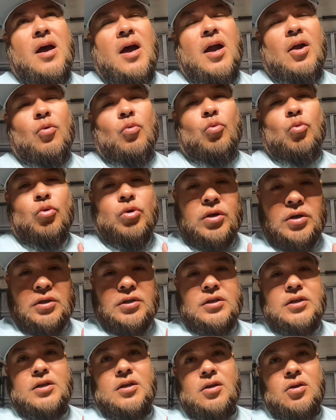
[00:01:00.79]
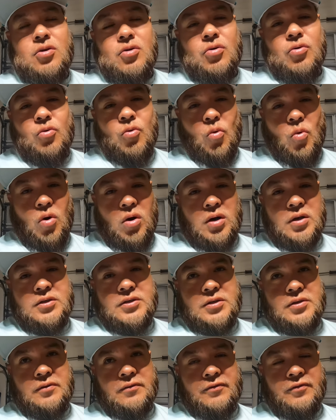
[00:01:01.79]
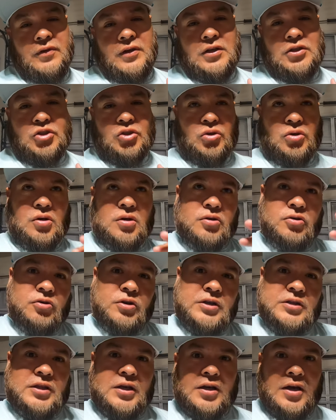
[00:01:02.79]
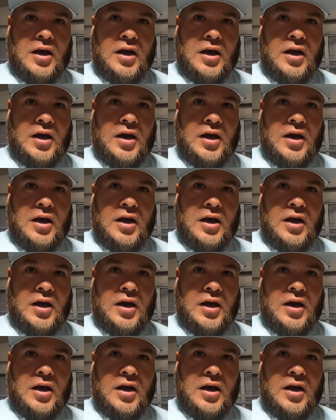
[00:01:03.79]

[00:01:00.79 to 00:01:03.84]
I really want to fish underneath the